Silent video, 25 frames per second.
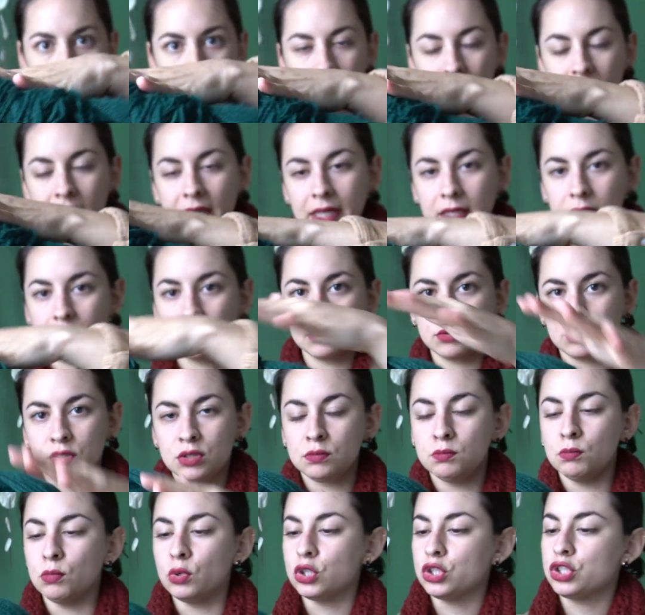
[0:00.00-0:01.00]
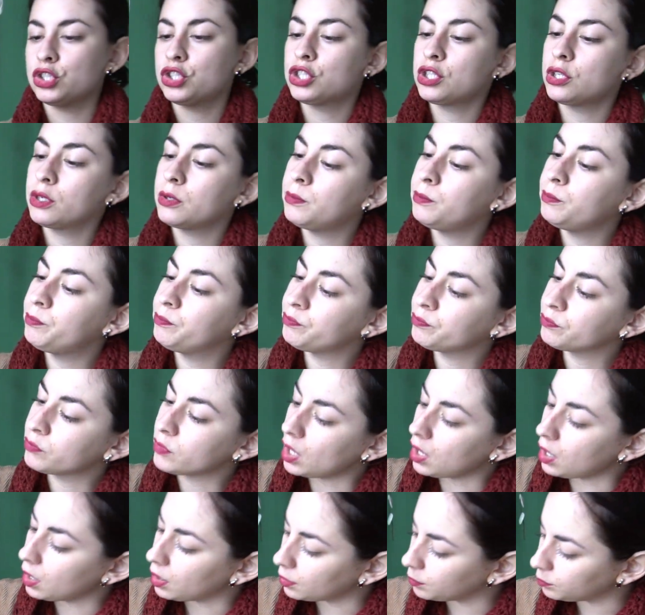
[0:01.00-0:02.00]
like smush.
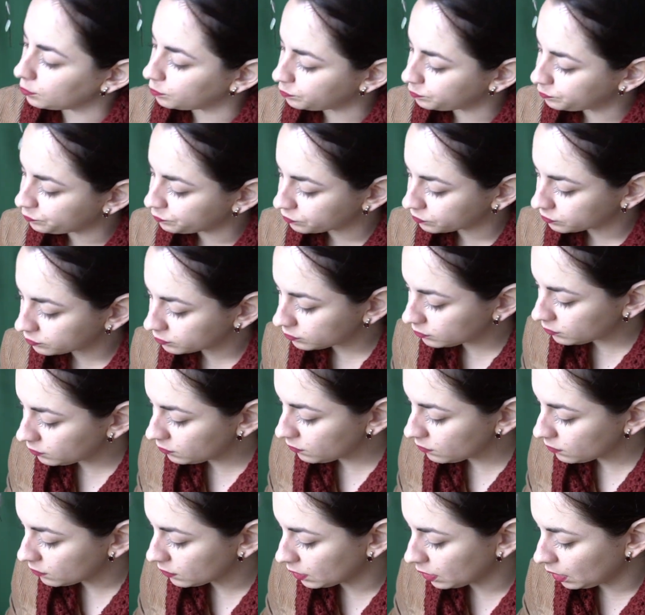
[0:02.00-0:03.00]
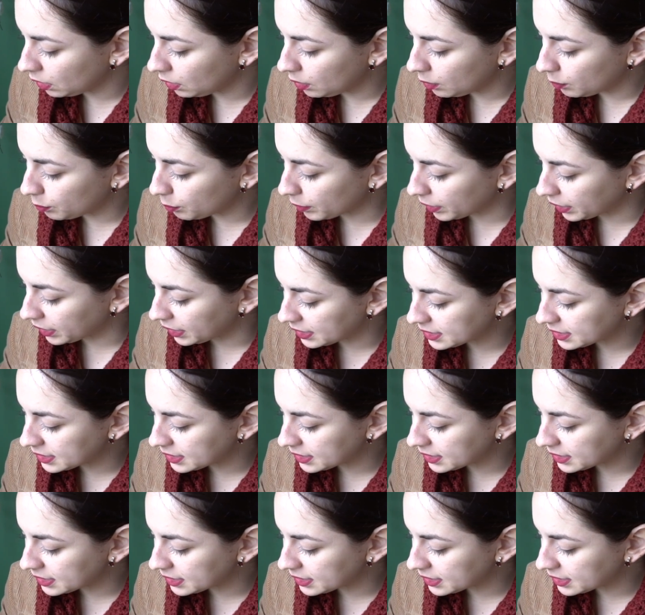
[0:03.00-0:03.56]
But